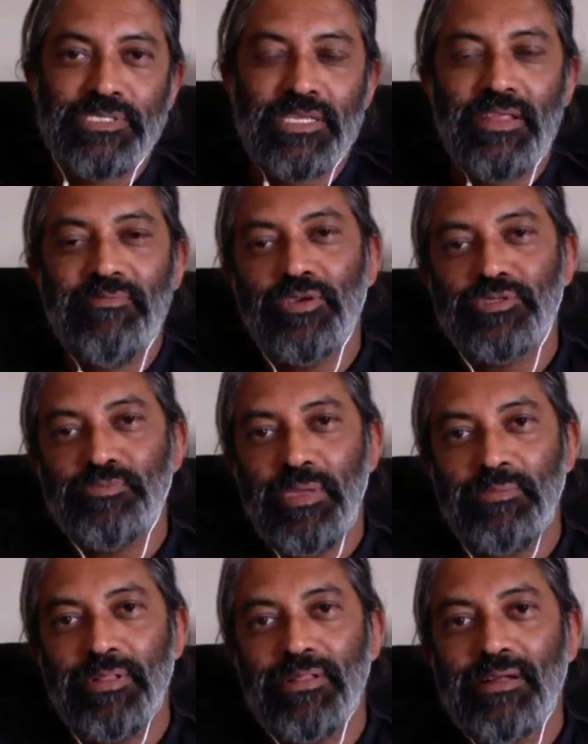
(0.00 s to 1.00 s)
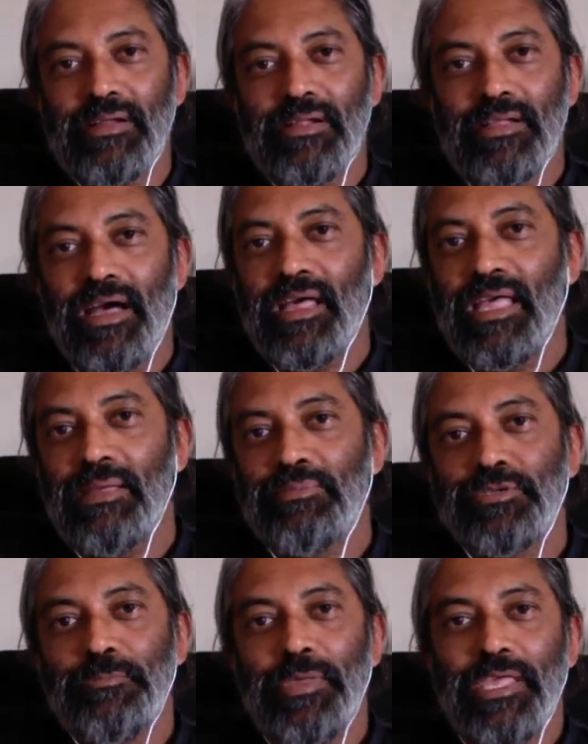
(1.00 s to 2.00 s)
And if those people are able
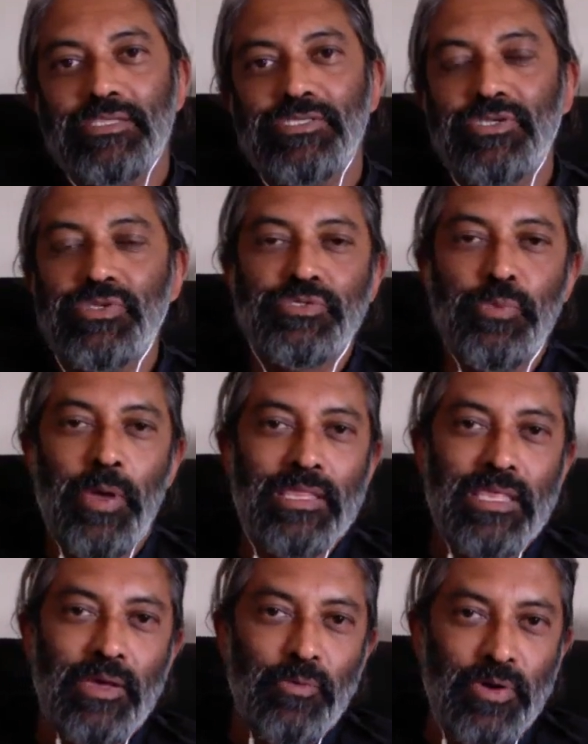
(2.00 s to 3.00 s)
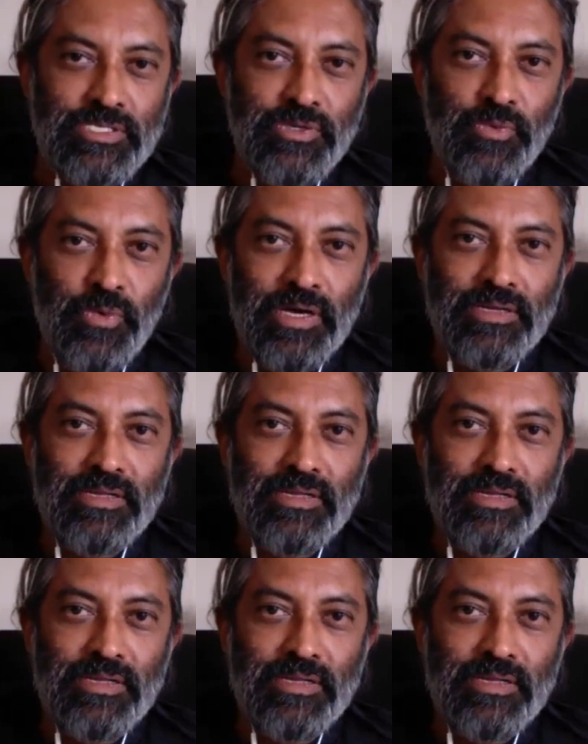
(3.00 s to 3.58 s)
to pick and choose where they want to work,